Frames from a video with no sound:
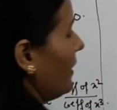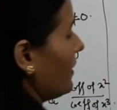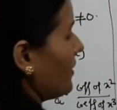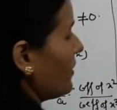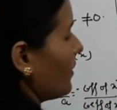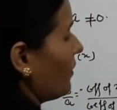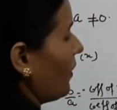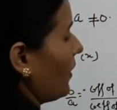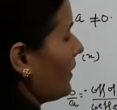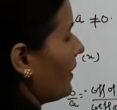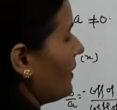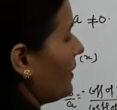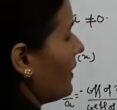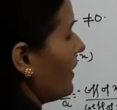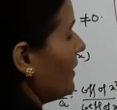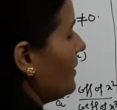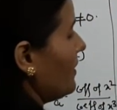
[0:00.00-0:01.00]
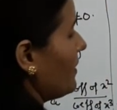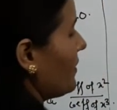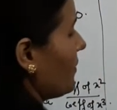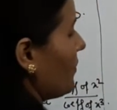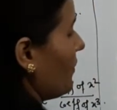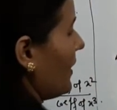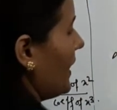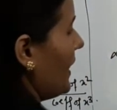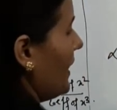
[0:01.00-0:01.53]
So what it is,
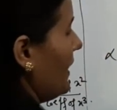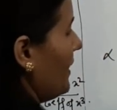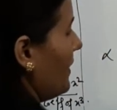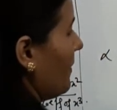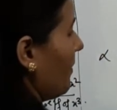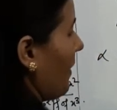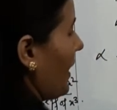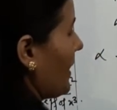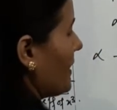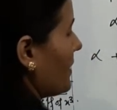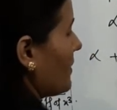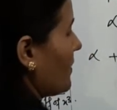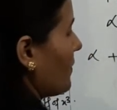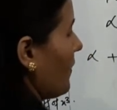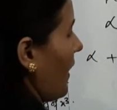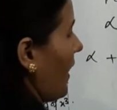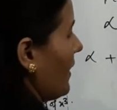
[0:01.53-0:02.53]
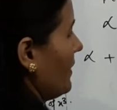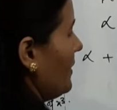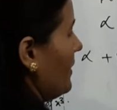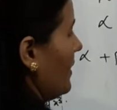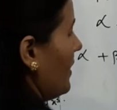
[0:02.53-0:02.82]
3 minus 1